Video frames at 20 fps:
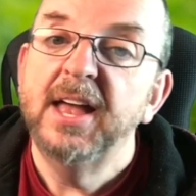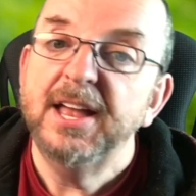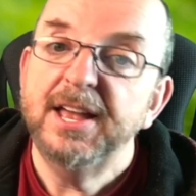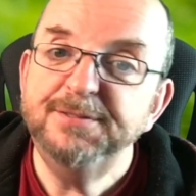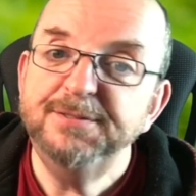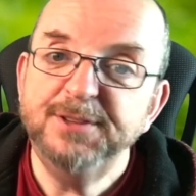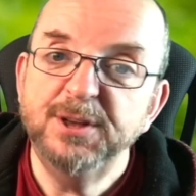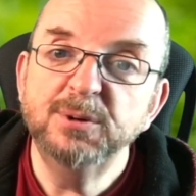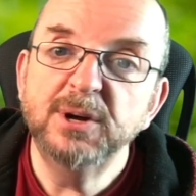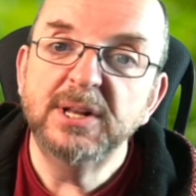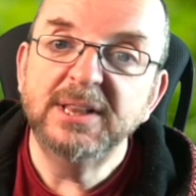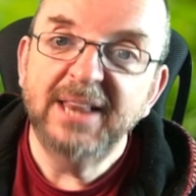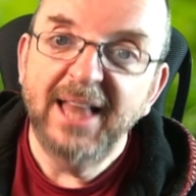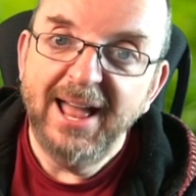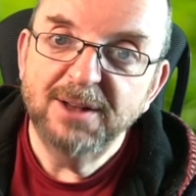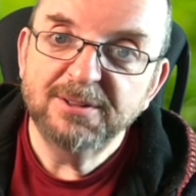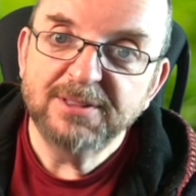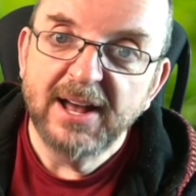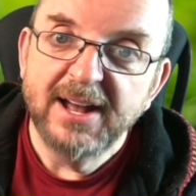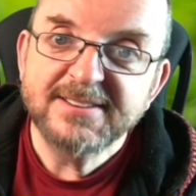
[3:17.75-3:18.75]
If you
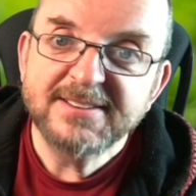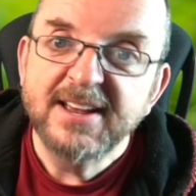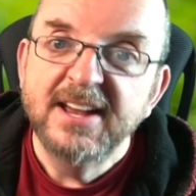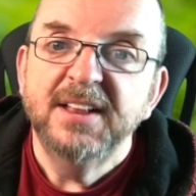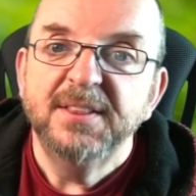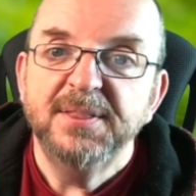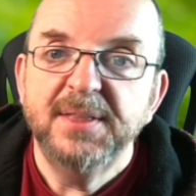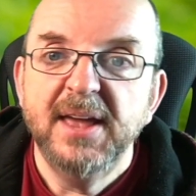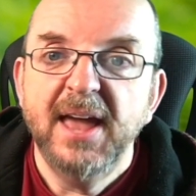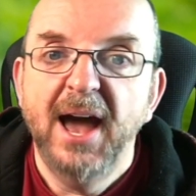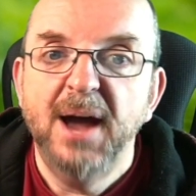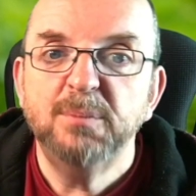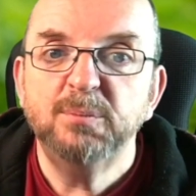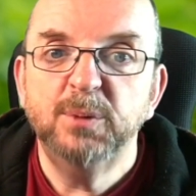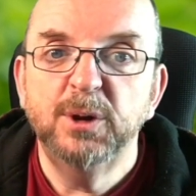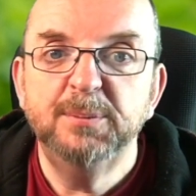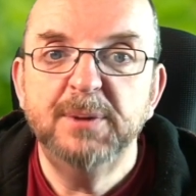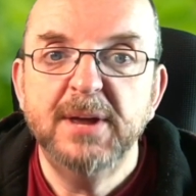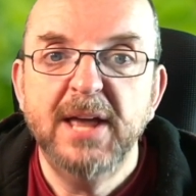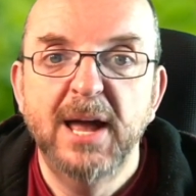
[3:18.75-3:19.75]
allow that, the app
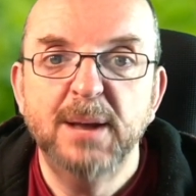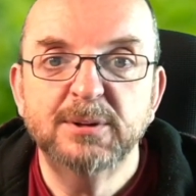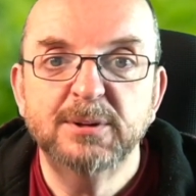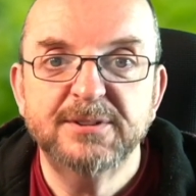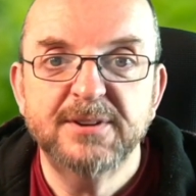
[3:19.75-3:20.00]
will be able